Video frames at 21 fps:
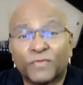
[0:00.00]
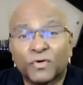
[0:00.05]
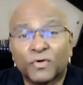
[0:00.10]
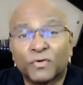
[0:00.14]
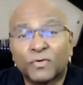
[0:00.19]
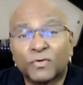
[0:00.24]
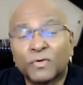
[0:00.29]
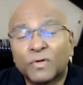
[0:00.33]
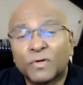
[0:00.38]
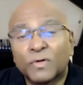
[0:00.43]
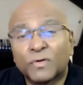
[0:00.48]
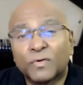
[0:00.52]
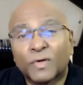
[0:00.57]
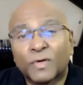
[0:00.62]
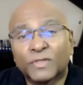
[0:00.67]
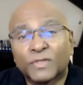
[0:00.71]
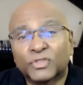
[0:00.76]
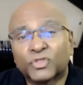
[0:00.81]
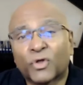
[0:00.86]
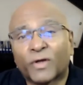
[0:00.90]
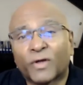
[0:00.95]
you who
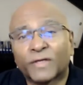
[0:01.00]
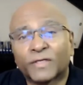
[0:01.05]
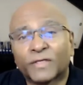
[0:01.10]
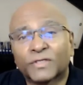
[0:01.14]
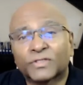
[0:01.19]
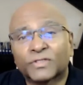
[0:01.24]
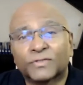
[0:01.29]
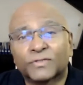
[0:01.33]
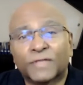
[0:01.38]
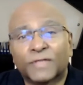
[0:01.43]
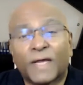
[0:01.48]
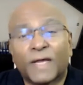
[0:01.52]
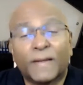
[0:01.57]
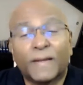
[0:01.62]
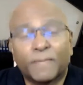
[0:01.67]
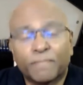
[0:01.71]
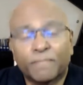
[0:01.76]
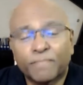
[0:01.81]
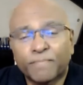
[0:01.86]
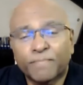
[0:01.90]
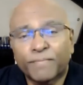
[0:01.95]
has joined us
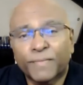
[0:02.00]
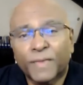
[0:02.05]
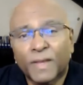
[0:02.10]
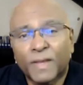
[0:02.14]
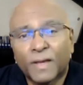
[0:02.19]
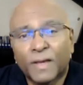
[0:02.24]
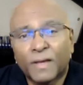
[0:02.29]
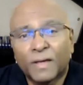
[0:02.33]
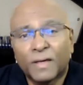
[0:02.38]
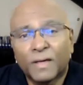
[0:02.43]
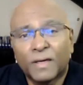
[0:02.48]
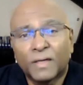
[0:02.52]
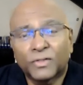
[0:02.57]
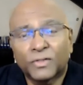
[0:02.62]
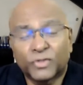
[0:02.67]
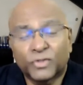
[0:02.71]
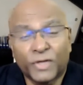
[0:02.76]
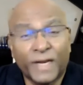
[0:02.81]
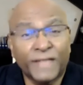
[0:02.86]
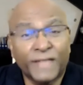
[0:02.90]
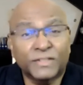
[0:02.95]
today.
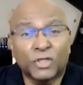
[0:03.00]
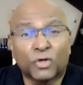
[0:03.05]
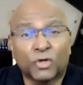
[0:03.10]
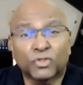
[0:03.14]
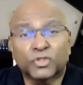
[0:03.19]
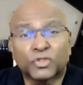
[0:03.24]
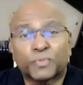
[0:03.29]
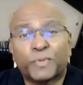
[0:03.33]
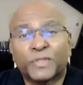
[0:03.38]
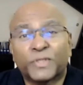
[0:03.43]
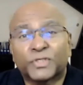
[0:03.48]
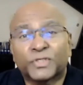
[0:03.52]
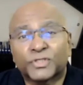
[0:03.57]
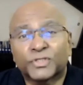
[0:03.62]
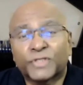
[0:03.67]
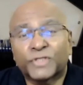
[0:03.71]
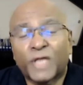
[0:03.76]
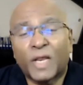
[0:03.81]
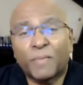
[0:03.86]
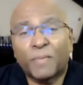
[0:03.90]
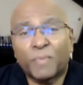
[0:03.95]
Today is an
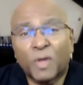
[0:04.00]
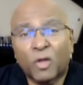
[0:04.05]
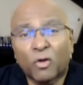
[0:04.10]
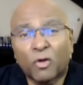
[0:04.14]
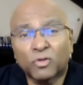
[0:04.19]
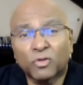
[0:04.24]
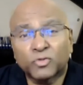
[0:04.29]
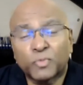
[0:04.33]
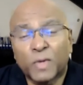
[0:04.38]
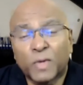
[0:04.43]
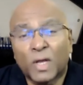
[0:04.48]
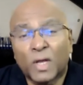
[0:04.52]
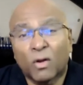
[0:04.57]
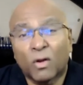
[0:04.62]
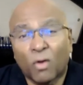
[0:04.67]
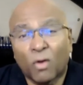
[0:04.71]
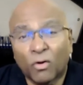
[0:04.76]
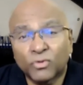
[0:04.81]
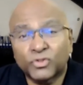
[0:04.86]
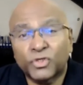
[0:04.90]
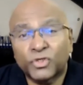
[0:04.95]
auspicious day because we are
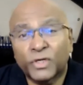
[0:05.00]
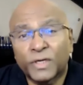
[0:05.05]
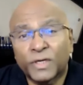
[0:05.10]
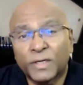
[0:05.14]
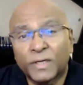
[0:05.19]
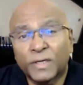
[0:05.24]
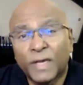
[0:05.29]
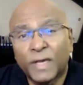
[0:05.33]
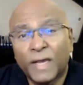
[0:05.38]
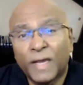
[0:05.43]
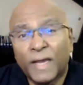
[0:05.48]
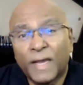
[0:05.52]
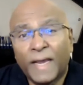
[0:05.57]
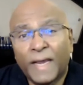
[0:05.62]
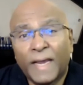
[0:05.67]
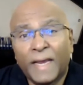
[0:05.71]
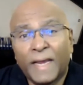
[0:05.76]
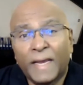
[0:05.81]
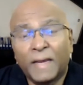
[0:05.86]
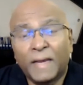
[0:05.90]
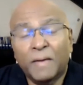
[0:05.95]
launching
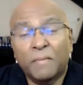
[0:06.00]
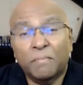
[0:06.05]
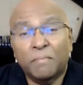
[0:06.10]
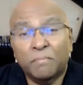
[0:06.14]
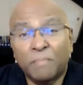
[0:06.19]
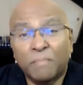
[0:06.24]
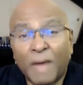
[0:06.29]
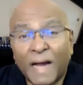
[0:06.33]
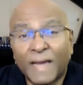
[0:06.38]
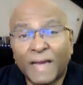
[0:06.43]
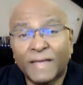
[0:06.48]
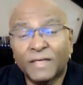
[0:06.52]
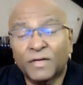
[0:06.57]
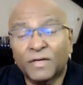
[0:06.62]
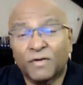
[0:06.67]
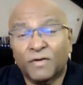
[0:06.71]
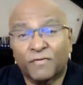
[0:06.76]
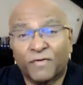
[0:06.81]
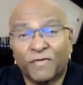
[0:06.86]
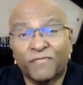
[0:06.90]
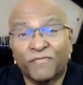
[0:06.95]
a
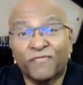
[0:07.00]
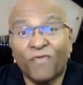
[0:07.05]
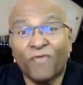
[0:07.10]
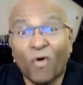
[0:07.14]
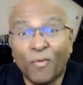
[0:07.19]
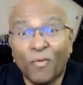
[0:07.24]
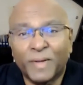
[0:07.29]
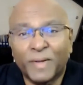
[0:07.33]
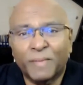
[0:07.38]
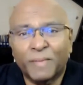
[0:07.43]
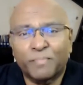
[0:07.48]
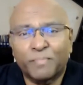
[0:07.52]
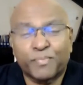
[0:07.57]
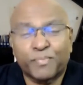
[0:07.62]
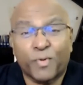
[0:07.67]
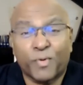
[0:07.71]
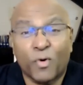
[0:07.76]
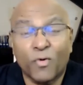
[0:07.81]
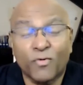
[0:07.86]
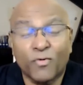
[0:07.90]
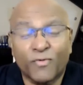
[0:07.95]
mind-reforming
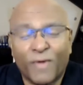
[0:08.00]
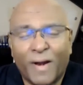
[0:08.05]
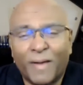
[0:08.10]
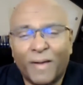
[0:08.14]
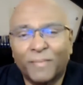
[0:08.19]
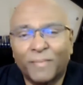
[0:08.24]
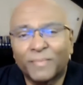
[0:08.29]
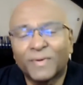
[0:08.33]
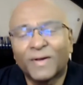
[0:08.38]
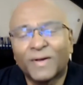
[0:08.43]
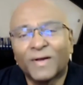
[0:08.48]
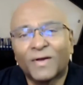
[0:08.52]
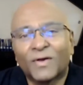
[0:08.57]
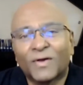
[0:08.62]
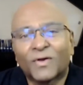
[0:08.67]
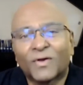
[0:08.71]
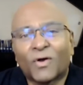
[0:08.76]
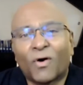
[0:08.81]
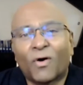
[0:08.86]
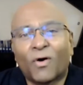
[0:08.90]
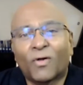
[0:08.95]
program
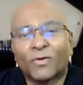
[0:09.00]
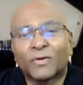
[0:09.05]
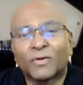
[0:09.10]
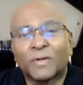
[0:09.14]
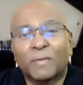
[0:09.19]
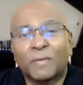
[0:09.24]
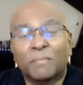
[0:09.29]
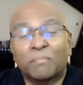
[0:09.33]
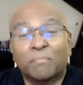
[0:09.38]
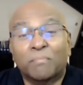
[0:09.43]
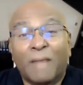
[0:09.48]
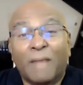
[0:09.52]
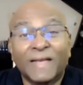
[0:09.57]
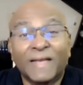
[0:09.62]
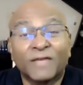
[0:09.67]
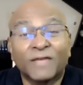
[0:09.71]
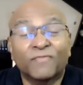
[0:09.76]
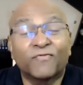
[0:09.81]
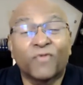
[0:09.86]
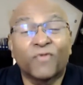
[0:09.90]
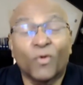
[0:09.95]
called
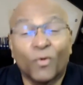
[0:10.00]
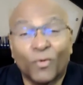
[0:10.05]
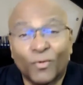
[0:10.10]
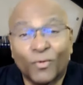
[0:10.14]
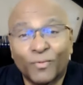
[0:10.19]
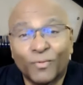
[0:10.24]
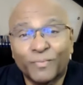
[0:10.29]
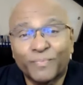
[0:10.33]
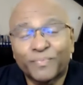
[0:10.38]
MindFLOW.